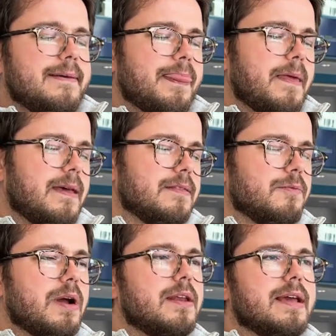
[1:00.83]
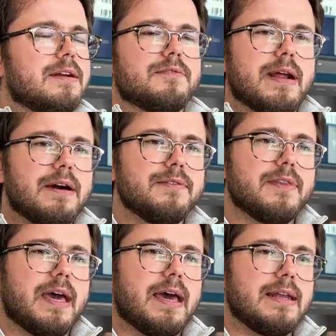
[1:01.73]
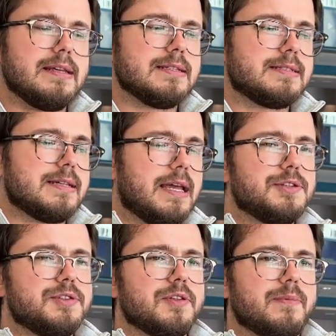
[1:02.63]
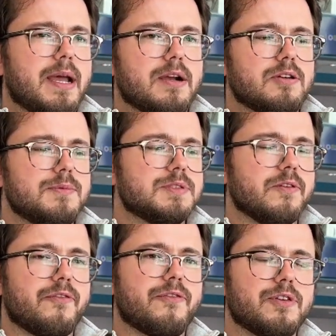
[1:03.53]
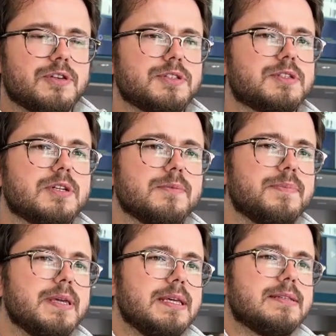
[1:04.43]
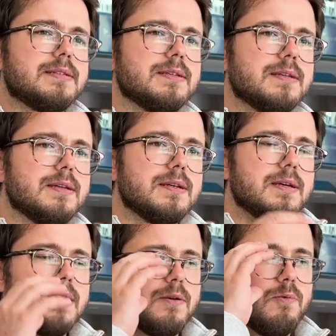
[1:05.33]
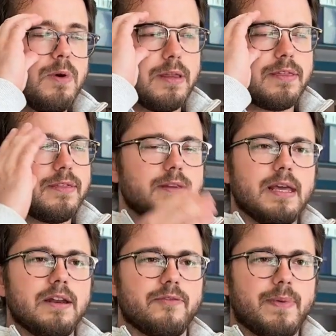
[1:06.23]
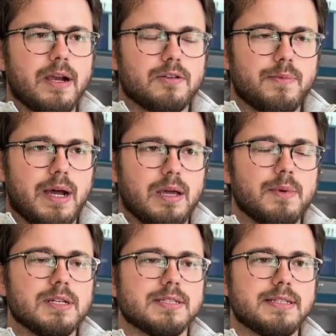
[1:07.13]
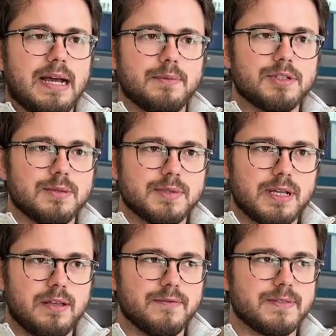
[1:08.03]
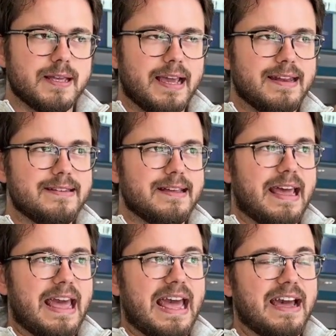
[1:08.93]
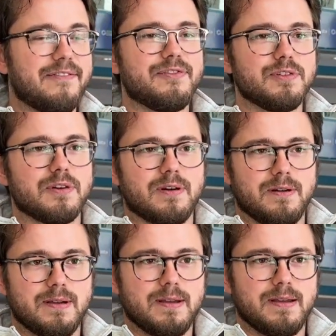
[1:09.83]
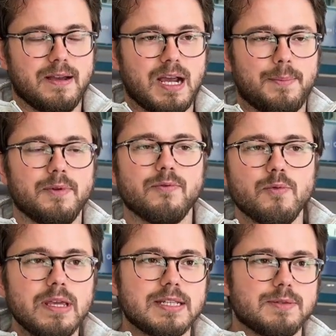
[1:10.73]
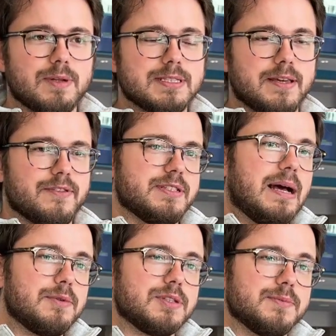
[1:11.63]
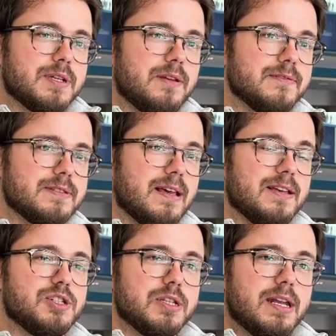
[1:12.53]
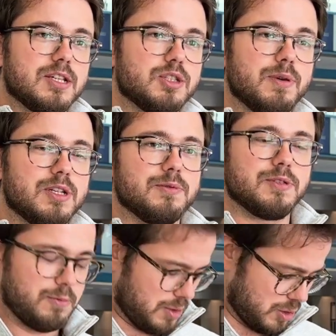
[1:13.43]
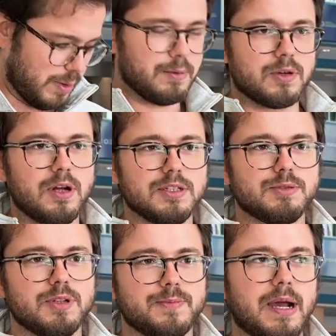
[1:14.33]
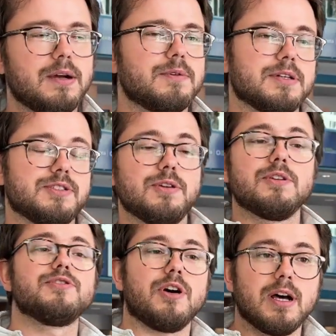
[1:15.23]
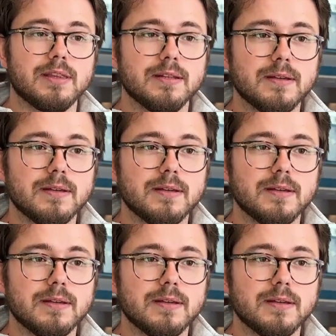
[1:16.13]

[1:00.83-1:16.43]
And the way to get around that is to engineer the microbes to first compete with the native microbiome and establish themselves. And after a couple of weeks, once they've established themselves, a genetic switch, which is why we're called Switch Bioworks, turns on.